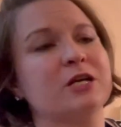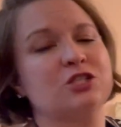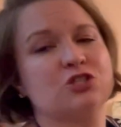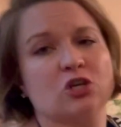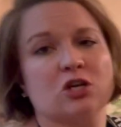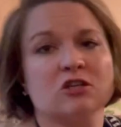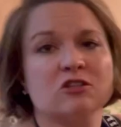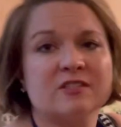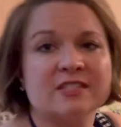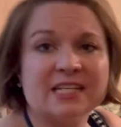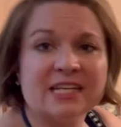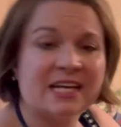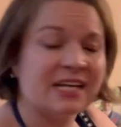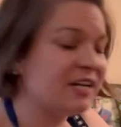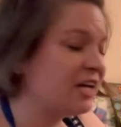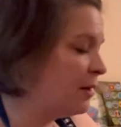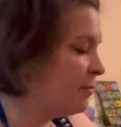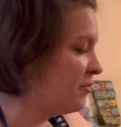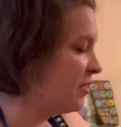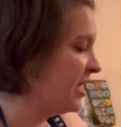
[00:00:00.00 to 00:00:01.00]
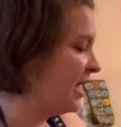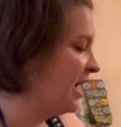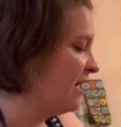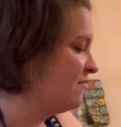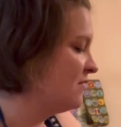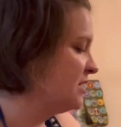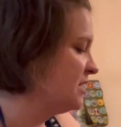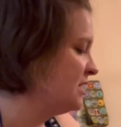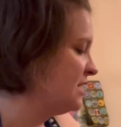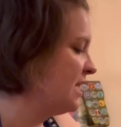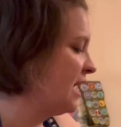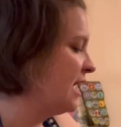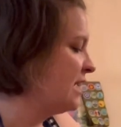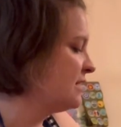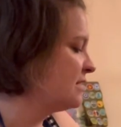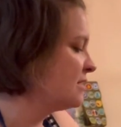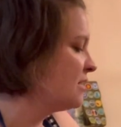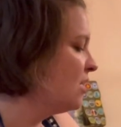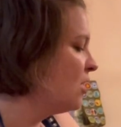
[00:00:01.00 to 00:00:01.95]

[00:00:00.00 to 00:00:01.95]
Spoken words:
jars to heat up. They haven't yet